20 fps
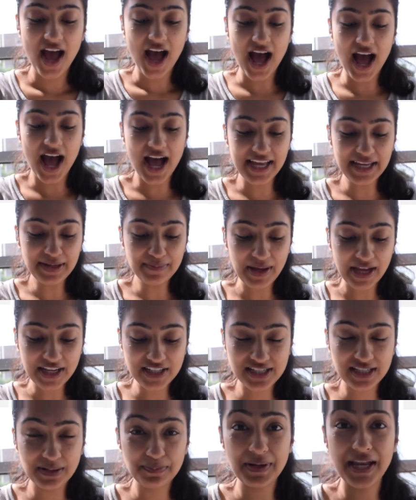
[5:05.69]
I am
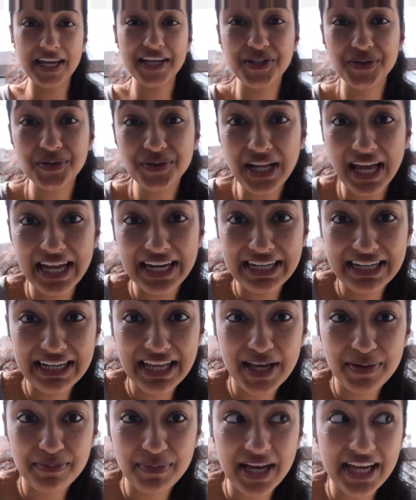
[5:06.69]
actually planning to tie and
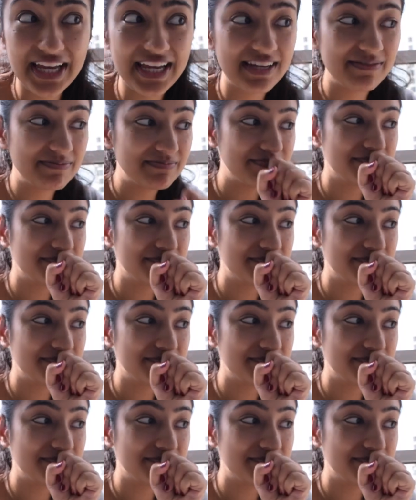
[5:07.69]
dye my